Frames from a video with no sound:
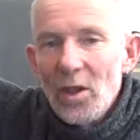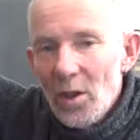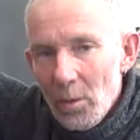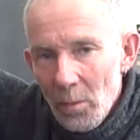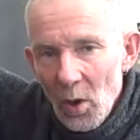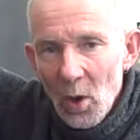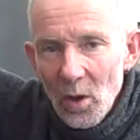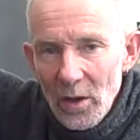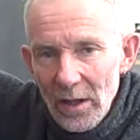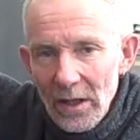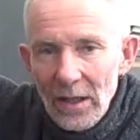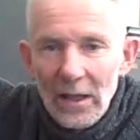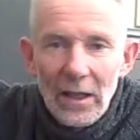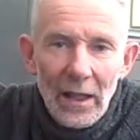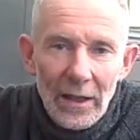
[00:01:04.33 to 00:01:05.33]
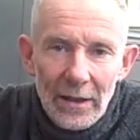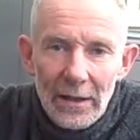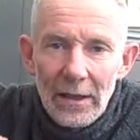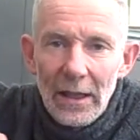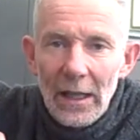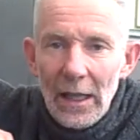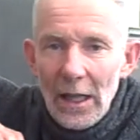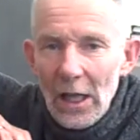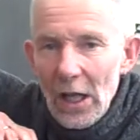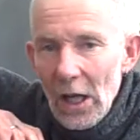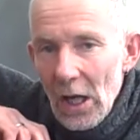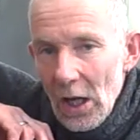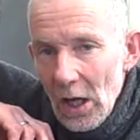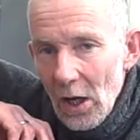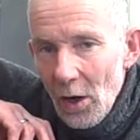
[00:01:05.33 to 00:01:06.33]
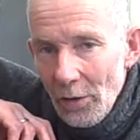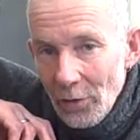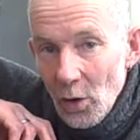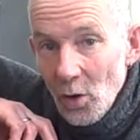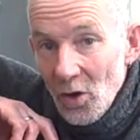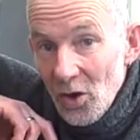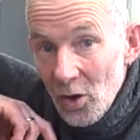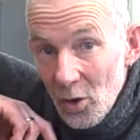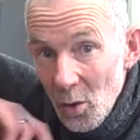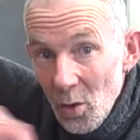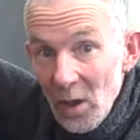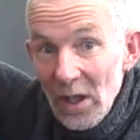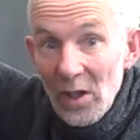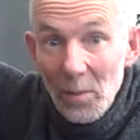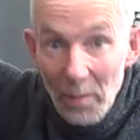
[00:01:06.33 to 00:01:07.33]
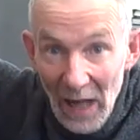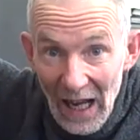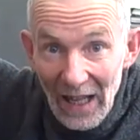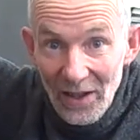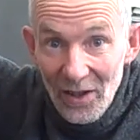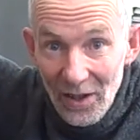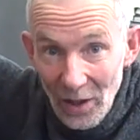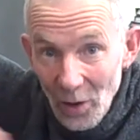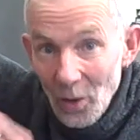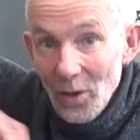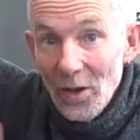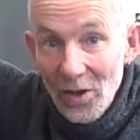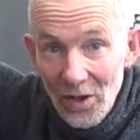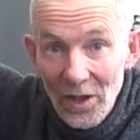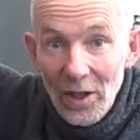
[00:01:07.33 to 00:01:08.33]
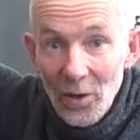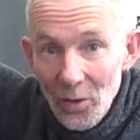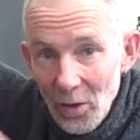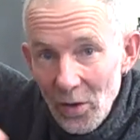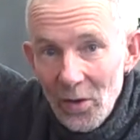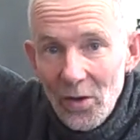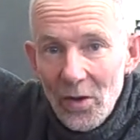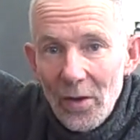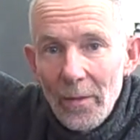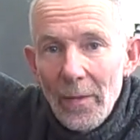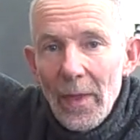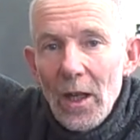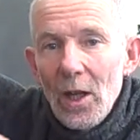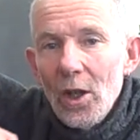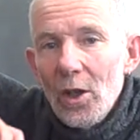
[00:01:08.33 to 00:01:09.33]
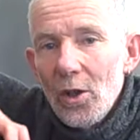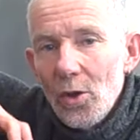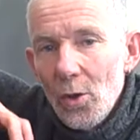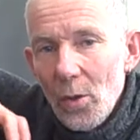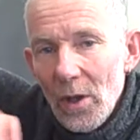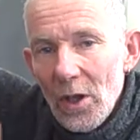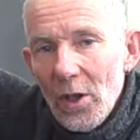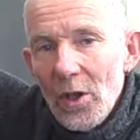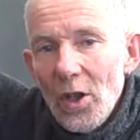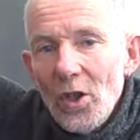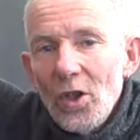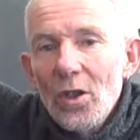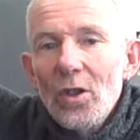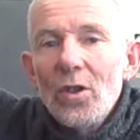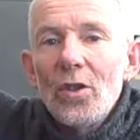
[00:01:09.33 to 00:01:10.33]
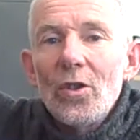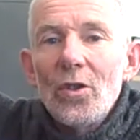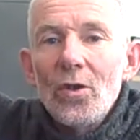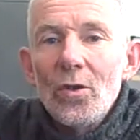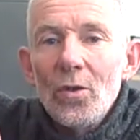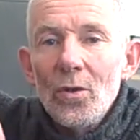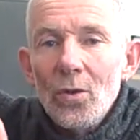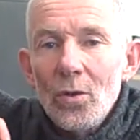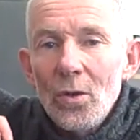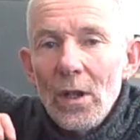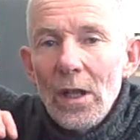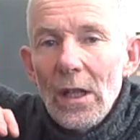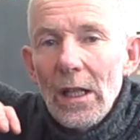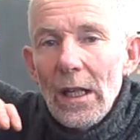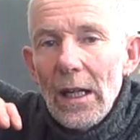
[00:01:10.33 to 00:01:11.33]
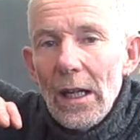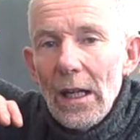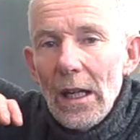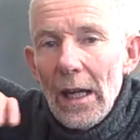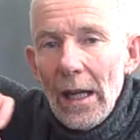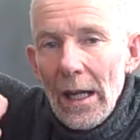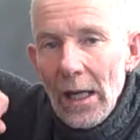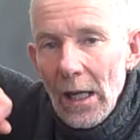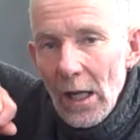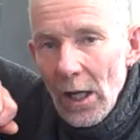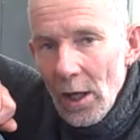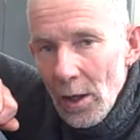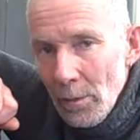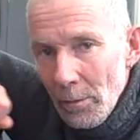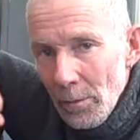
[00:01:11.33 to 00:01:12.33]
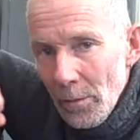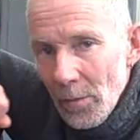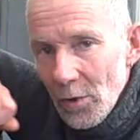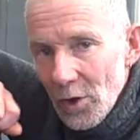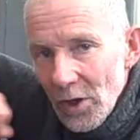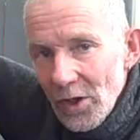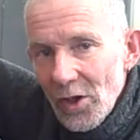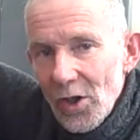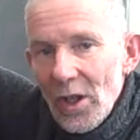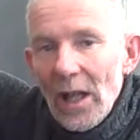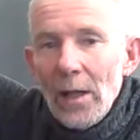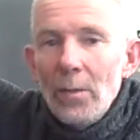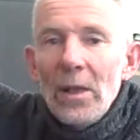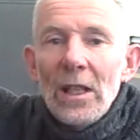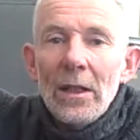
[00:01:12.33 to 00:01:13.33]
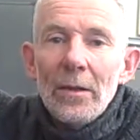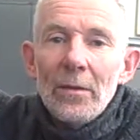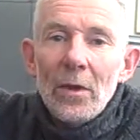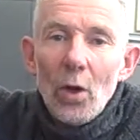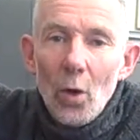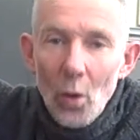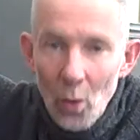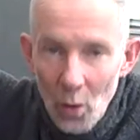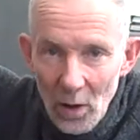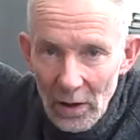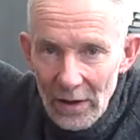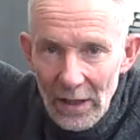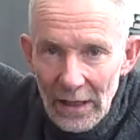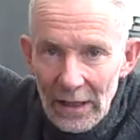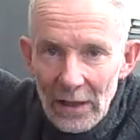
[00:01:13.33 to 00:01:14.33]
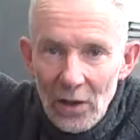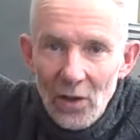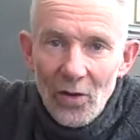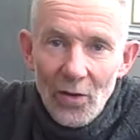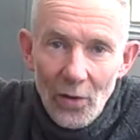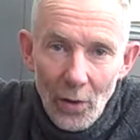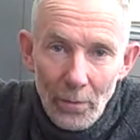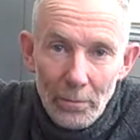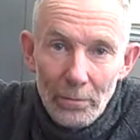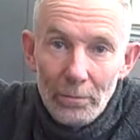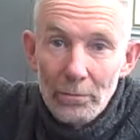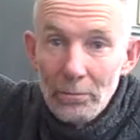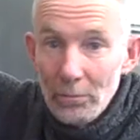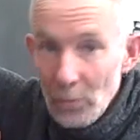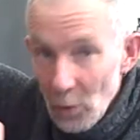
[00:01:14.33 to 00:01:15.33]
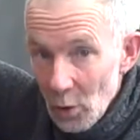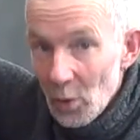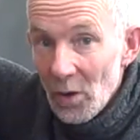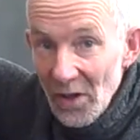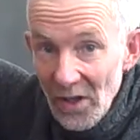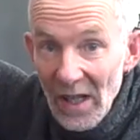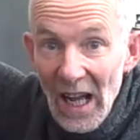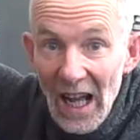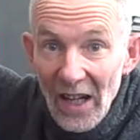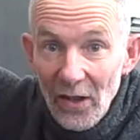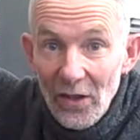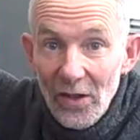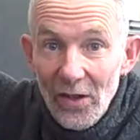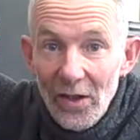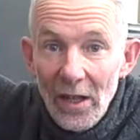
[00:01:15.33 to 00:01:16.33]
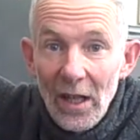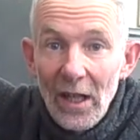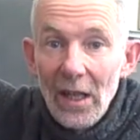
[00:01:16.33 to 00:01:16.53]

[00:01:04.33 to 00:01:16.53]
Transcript: to the Baltic, and of course stories passed along the sea routes. So in addition to him transcribing oral tales from Lewis and Harris,